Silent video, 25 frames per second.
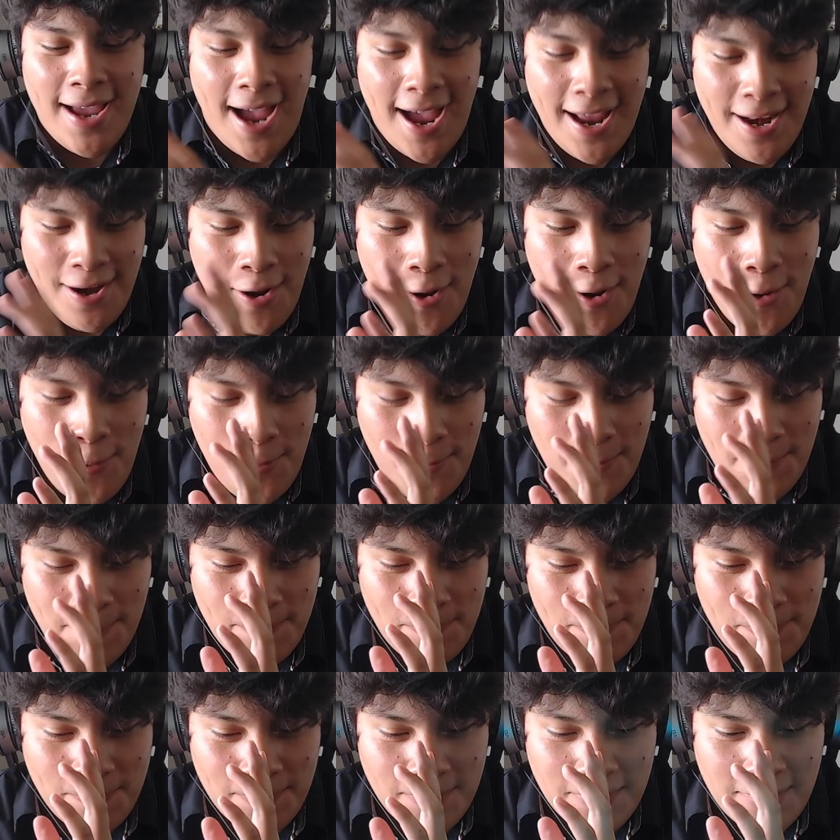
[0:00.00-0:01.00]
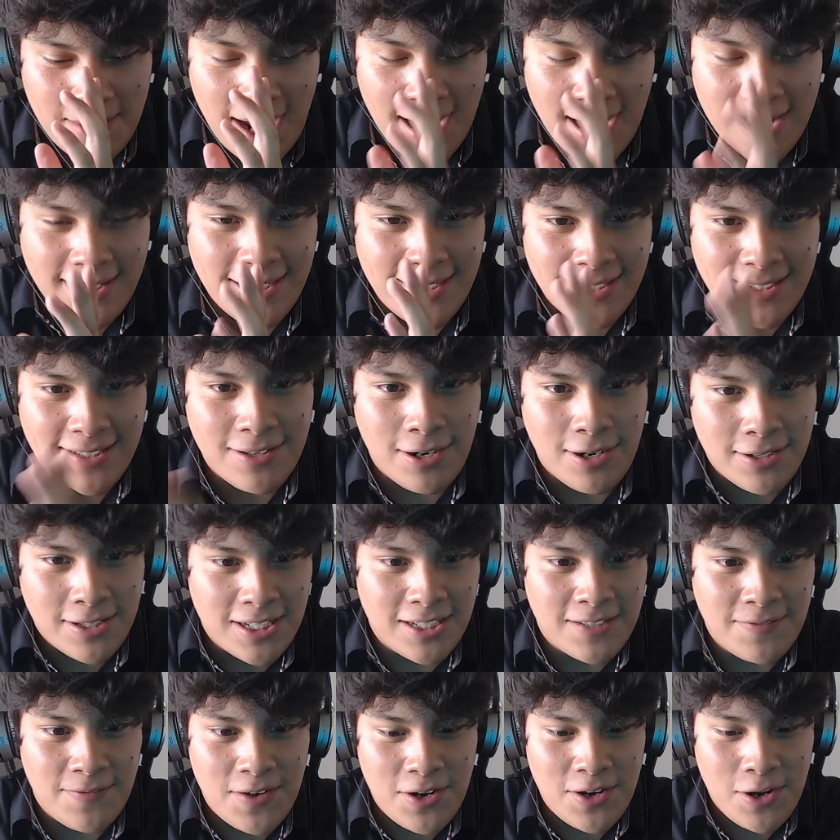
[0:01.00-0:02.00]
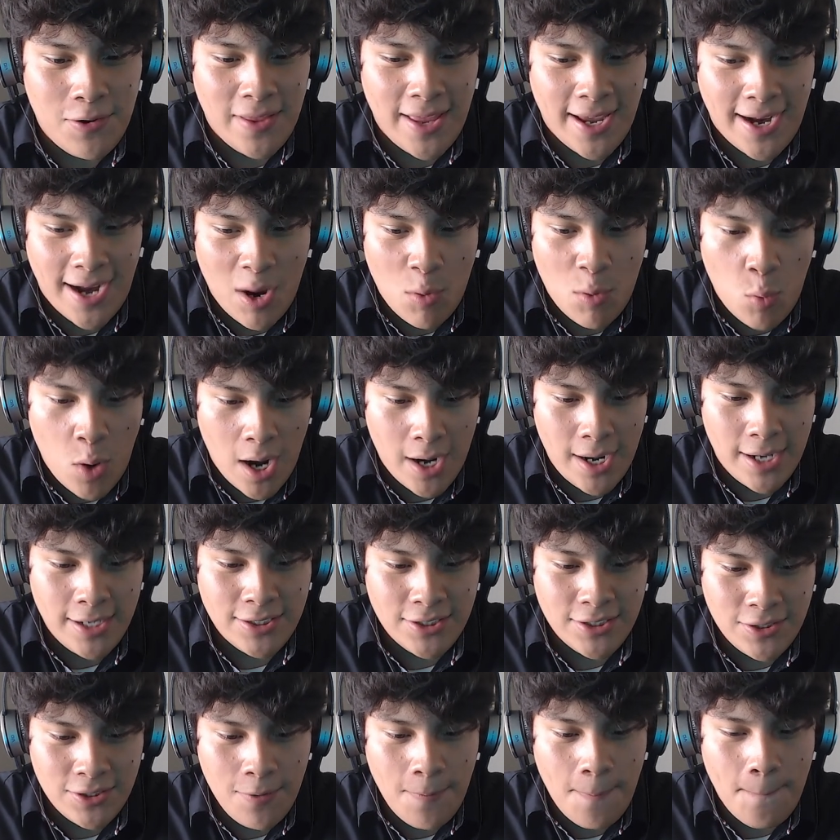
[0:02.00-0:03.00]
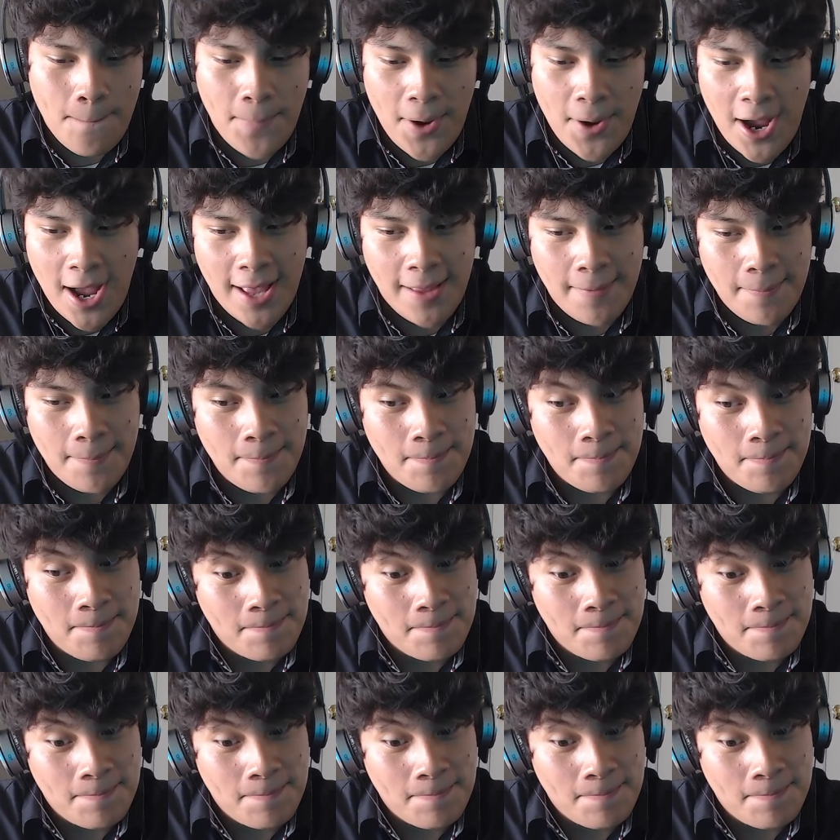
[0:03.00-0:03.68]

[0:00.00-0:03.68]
know I didn't start this video like I wanted to, but